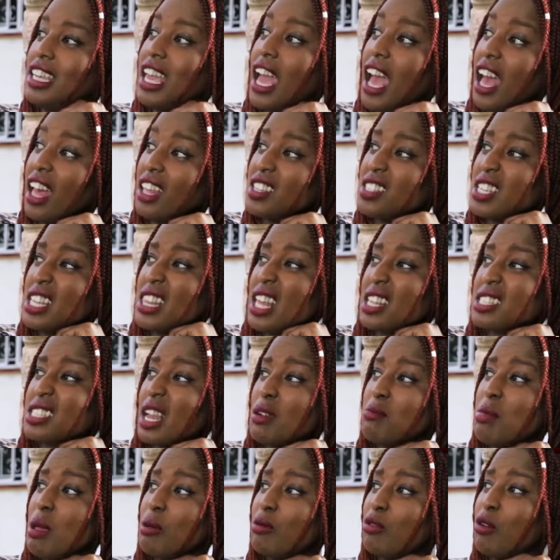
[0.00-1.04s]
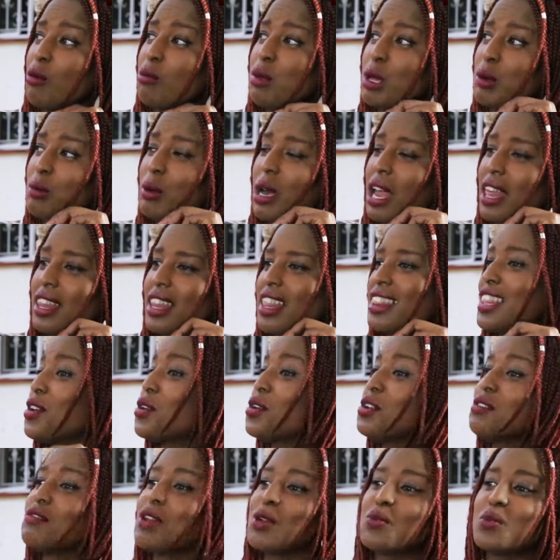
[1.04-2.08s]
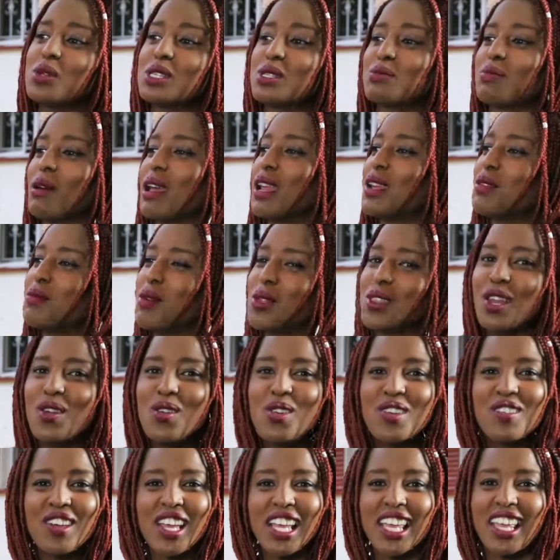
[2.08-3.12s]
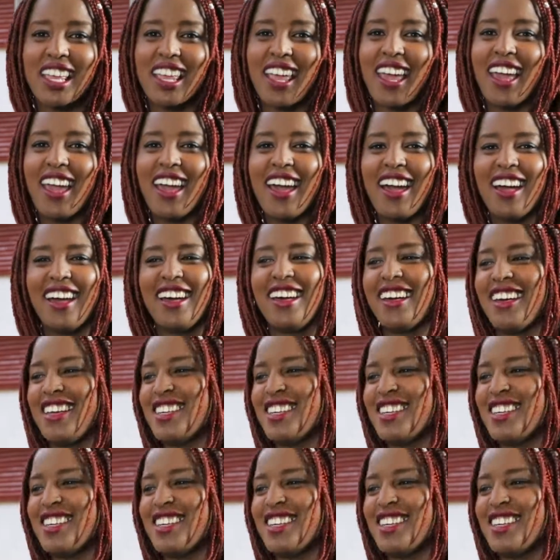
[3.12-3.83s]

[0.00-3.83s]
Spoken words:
Yeah, see, that's that beautiful big brother. They don't even whisper anymore. They don't even care.